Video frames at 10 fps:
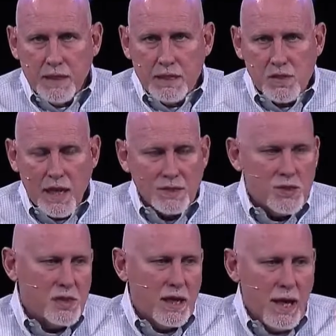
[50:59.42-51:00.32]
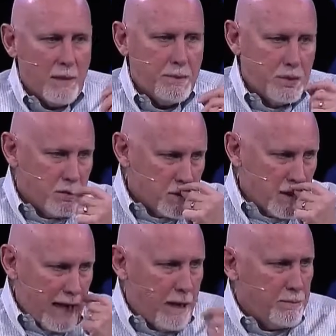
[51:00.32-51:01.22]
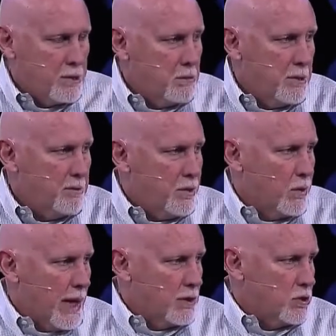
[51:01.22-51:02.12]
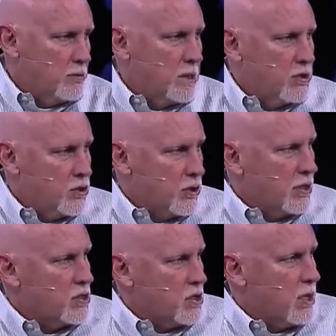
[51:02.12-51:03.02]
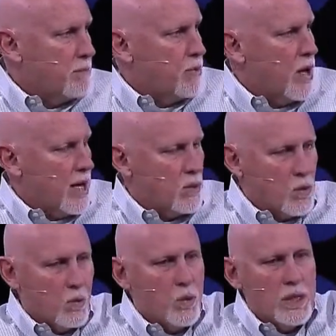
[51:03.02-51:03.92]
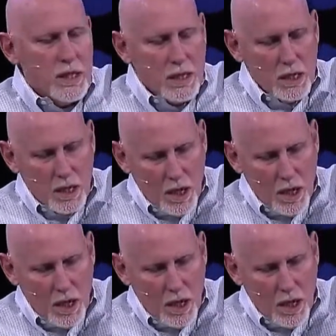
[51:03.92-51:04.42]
And it's not just going to happen to you, it's going to happen to the people around you, because you're going to start praying what we